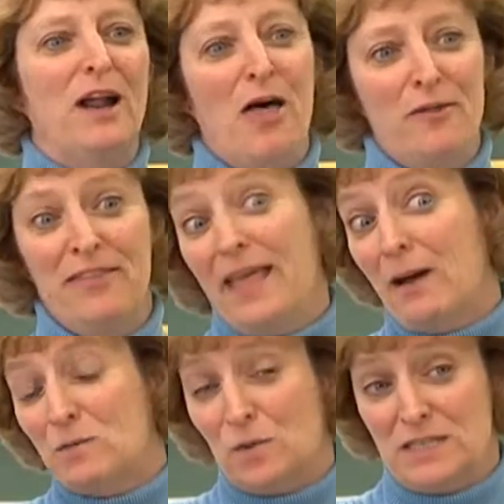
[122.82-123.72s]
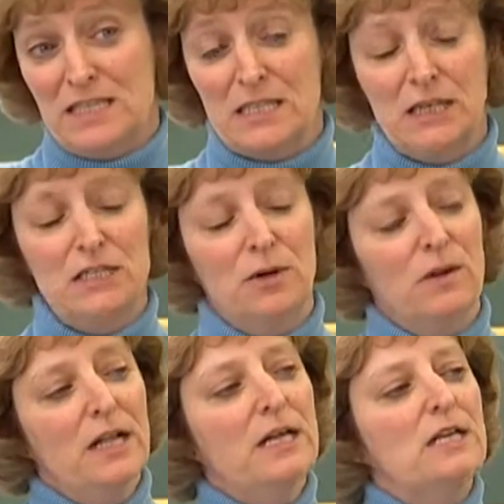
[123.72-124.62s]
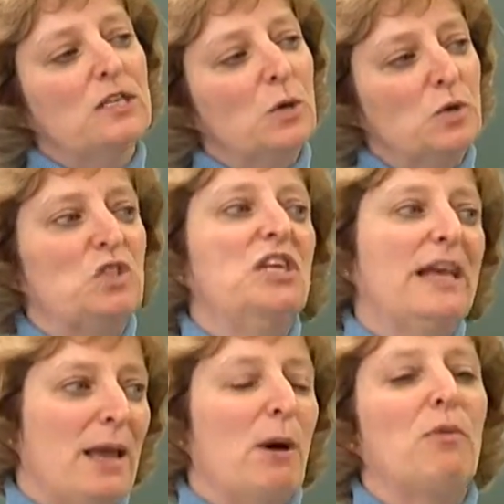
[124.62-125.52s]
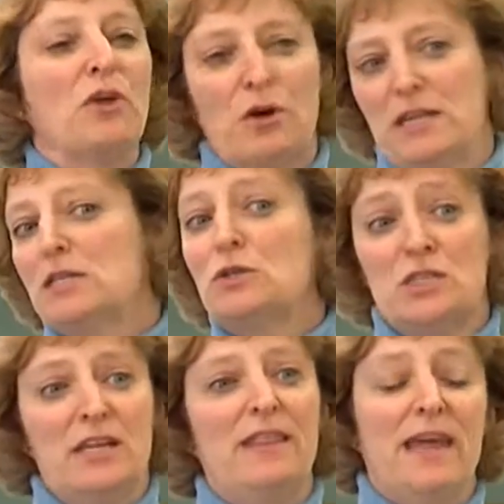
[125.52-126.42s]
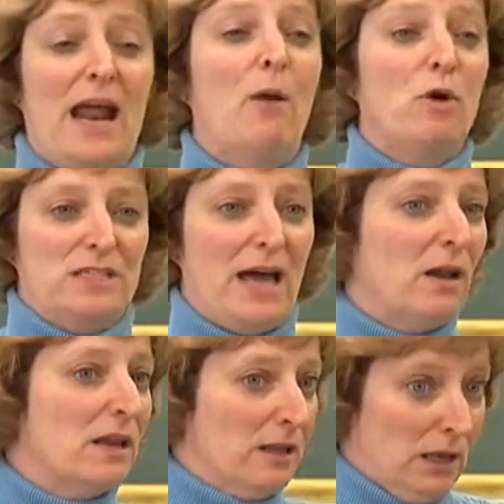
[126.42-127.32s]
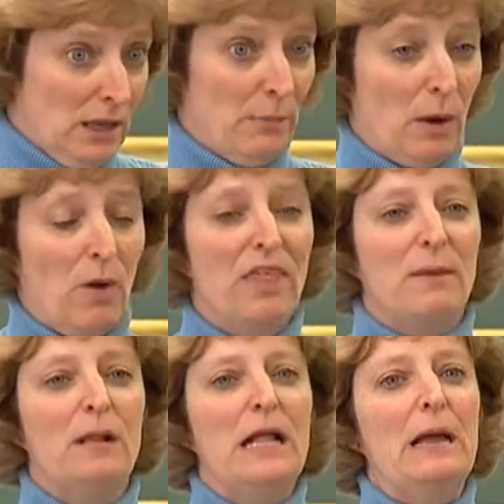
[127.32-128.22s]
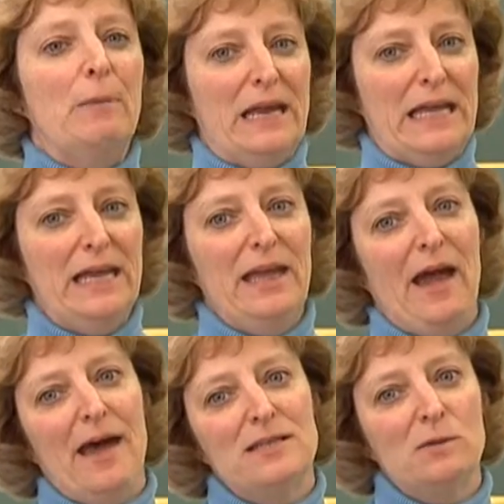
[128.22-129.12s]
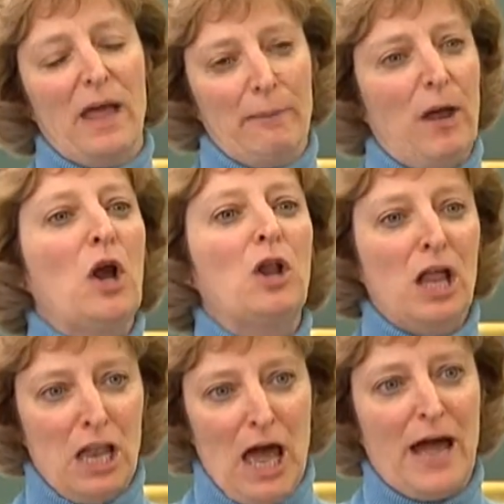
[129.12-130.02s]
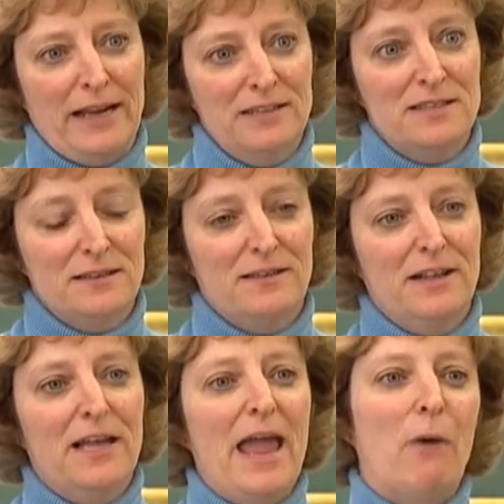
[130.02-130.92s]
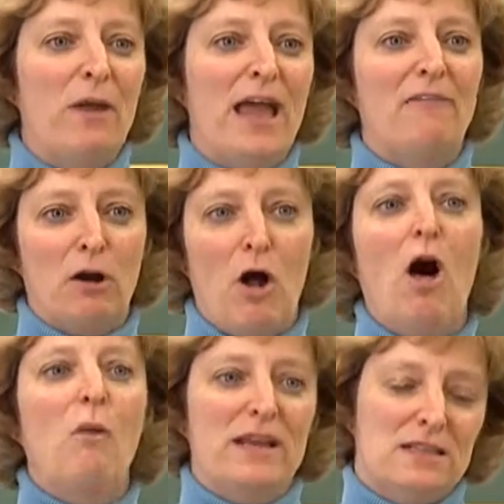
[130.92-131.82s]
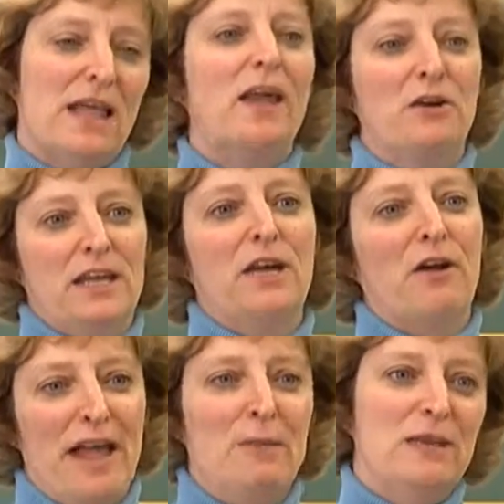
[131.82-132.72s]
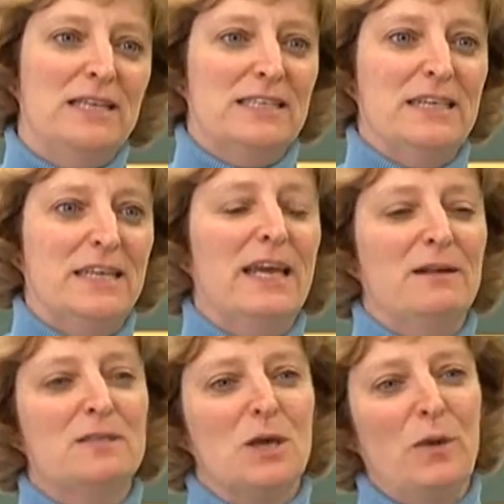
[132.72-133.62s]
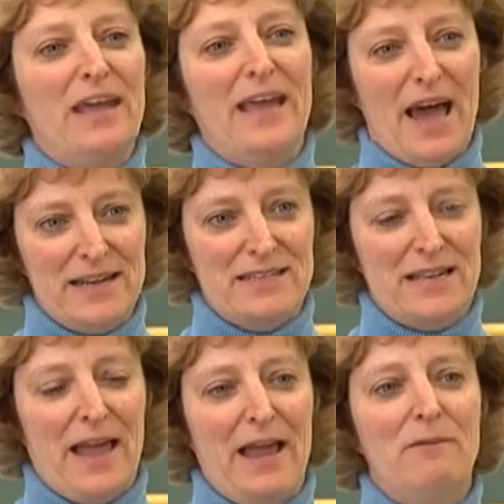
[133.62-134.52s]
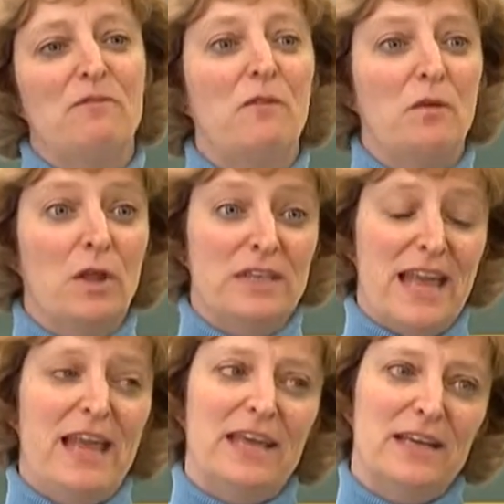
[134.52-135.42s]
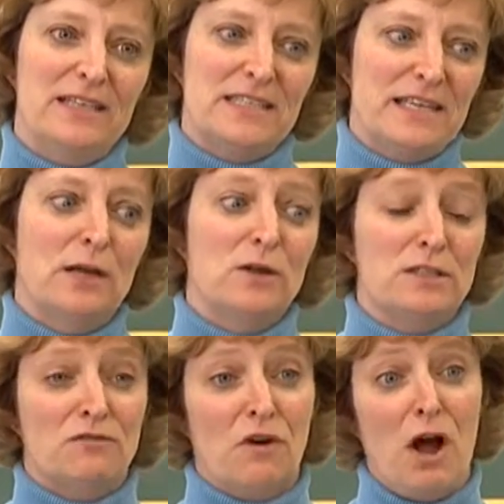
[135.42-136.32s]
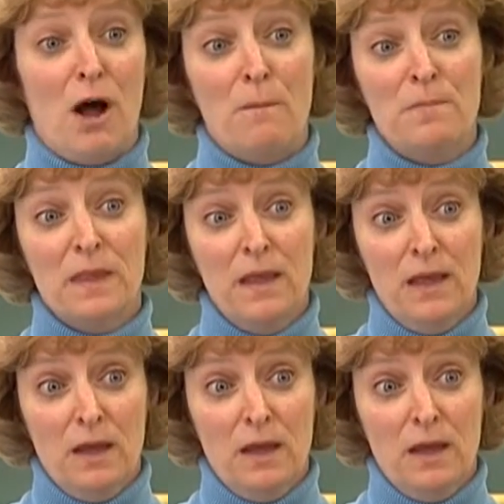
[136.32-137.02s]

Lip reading: but other than that, what's he's going to do? So she came up with a great solution, and then I worked out a little bit with him. But he had to like parallel lines. And we have our hallways lettered here, A, B, C, D. So he had to say, take his skills from